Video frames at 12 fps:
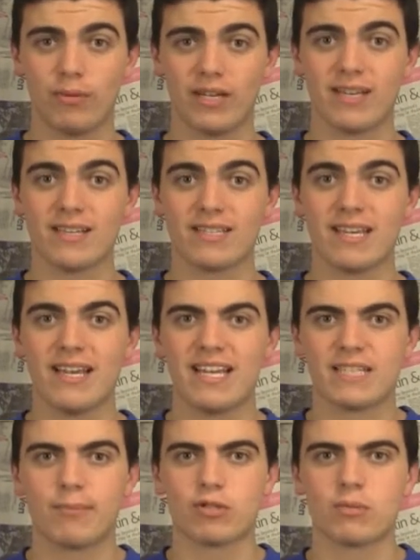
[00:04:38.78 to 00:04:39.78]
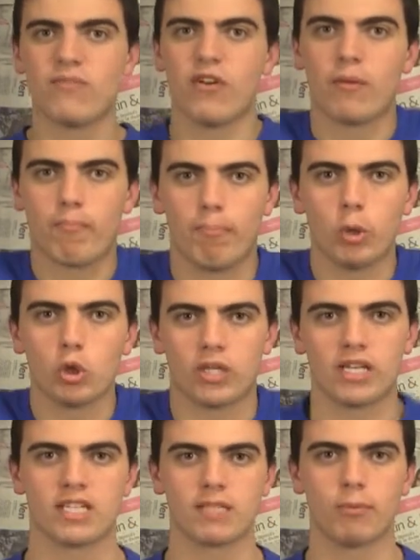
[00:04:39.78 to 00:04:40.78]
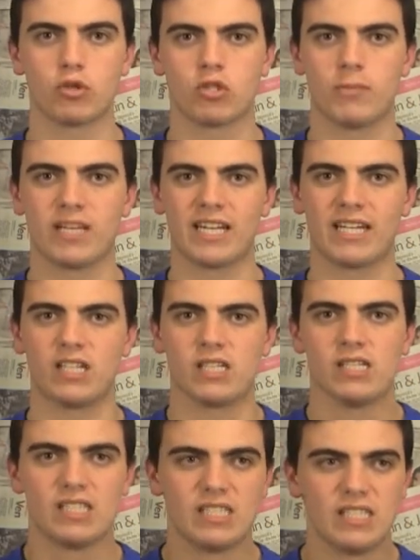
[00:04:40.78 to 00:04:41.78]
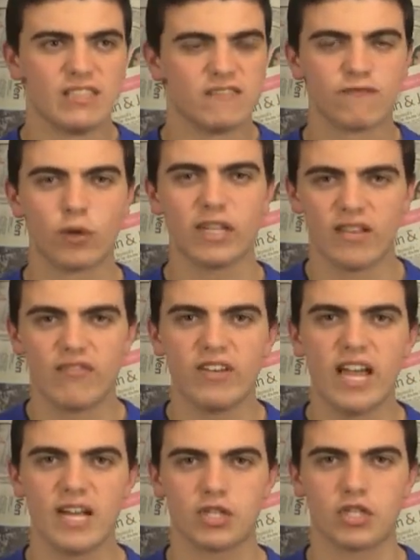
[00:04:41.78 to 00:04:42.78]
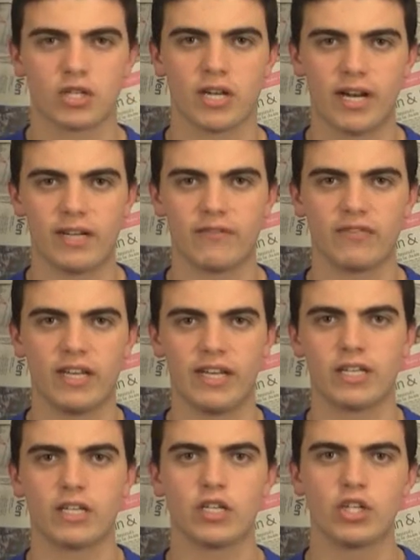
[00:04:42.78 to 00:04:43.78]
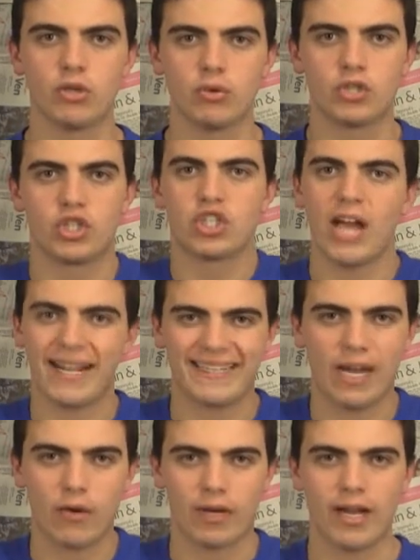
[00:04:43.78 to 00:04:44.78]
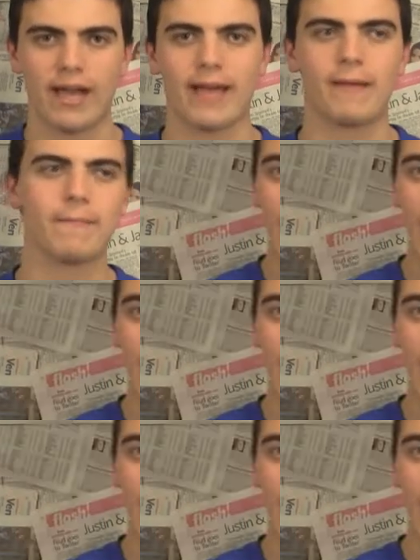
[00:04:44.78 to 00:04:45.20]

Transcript: plays is supposed to be very bulky. He's supposed to be like a freak of nature kind of like huge jacked out guy.